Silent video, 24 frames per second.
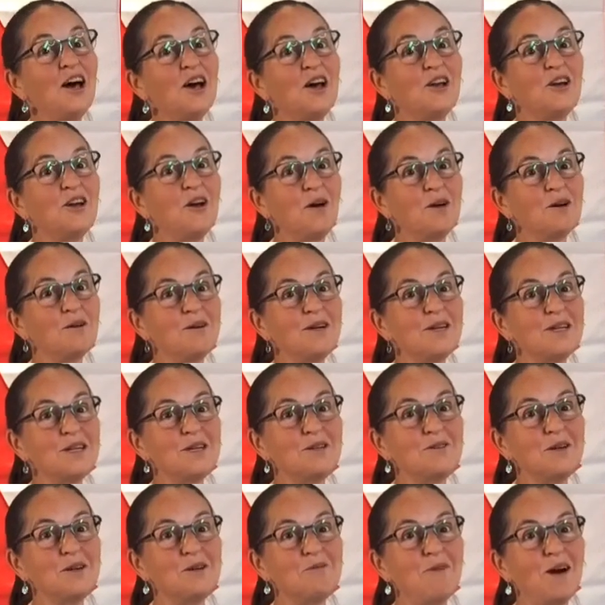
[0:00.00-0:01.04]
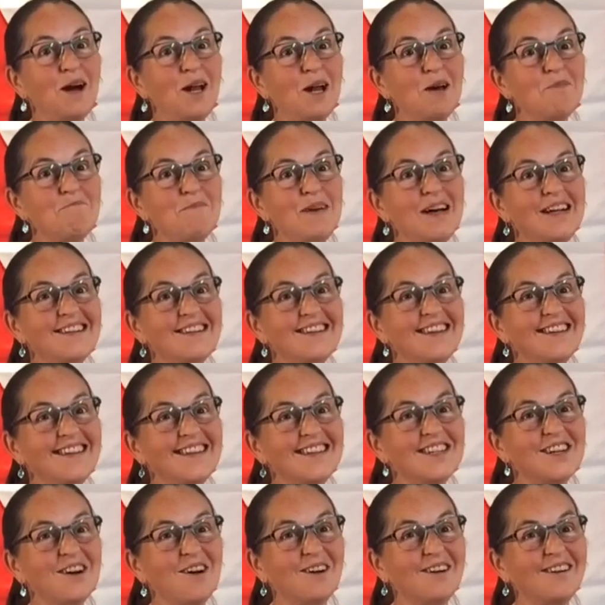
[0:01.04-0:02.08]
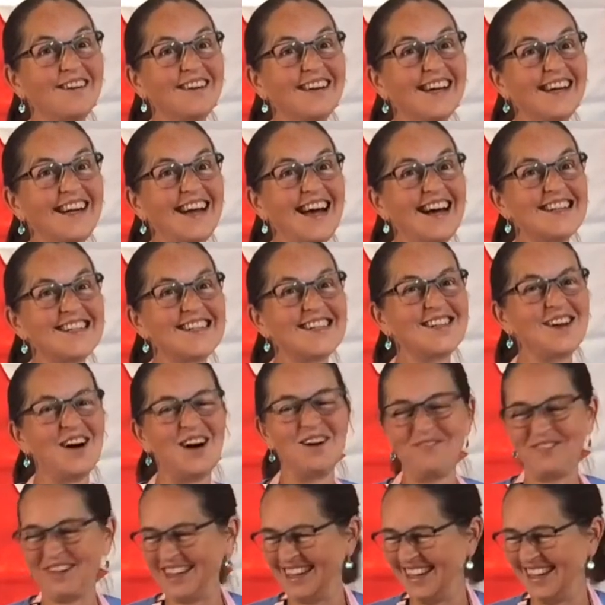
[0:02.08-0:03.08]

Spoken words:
No, I'm going to do it while I'm melting the chocolate ganache topping.